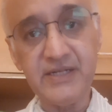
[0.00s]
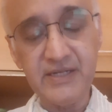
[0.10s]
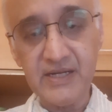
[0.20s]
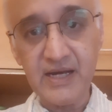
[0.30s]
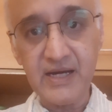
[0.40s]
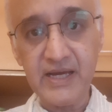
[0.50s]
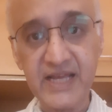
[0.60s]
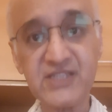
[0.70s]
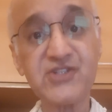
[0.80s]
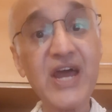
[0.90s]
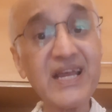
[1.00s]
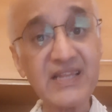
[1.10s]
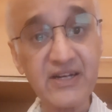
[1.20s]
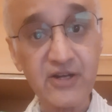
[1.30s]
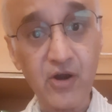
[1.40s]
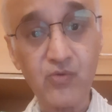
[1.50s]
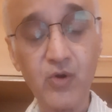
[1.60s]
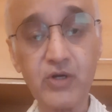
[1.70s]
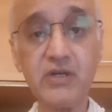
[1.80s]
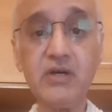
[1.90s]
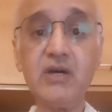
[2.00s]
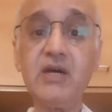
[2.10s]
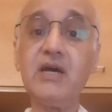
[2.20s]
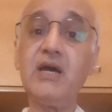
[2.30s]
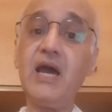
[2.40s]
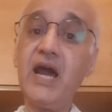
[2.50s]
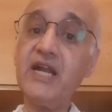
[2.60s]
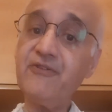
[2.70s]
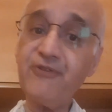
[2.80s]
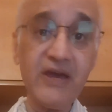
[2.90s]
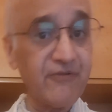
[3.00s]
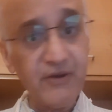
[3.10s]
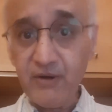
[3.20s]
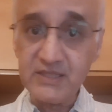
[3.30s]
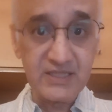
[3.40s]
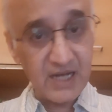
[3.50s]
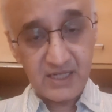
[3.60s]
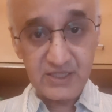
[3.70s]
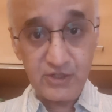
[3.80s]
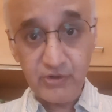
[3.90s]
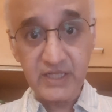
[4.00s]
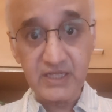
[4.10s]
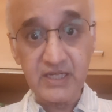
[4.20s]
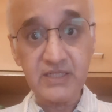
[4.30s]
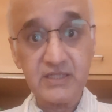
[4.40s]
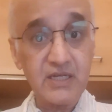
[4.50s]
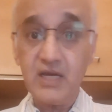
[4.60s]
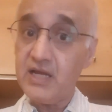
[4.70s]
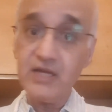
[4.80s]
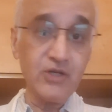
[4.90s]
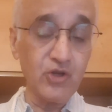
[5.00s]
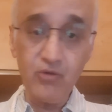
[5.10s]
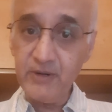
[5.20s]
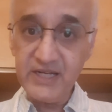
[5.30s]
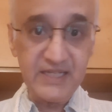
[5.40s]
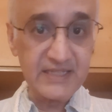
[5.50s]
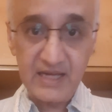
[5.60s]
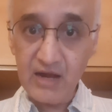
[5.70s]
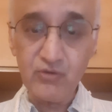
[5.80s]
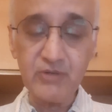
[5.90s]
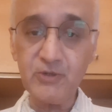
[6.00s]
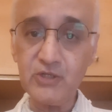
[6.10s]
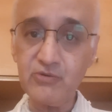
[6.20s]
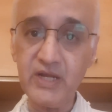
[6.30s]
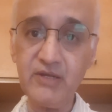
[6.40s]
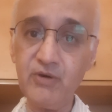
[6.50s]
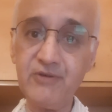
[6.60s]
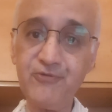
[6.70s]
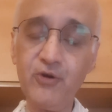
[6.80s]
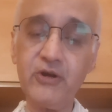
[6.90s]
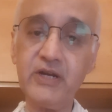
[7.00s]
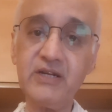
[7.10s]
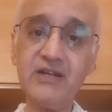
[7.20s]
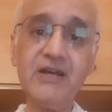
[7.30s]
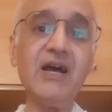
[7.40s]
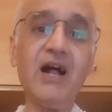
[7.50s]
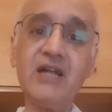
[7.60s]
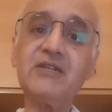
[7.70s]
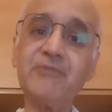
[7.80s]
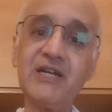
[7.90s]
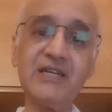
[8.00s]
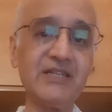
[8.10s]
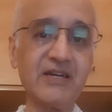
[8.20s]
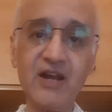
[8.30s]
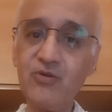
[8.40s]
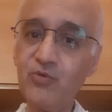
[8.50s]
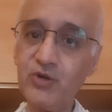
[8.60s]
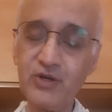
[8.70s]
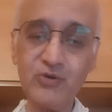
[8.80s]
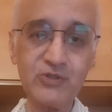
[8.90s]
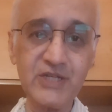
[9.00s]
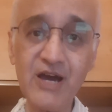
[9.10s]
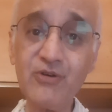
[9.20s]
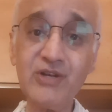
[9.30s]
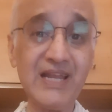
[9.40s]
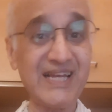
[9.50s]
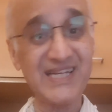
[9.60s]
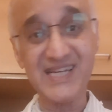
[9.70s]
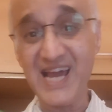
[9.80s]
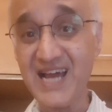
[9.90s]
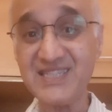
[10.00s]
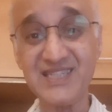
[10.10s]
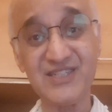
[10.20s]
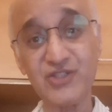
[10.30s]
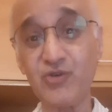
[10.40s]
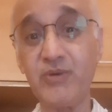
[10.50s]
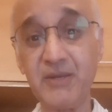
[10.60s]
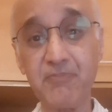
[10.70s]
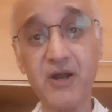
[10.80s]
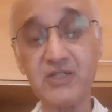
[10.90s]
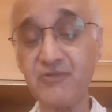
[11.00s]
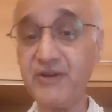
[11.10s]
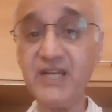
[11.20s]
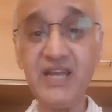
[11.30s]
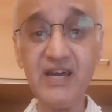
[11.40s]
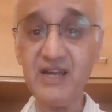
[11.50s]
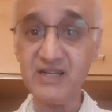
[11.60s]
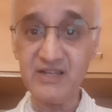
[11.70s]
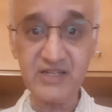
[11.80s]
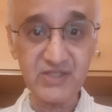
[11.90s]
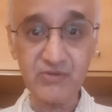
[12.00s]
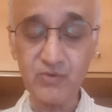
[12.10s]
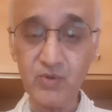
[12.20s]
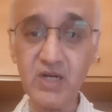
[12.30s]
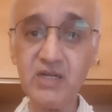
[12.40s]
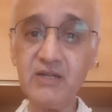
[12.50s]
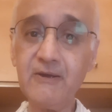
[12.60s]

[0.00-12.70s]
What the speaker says: extract that groundwater, and if everyone starts doing this, nobody is accountable to anyone for it. Ultimately, the groundwater goes down like it has in so many parts of India and the rest of the world,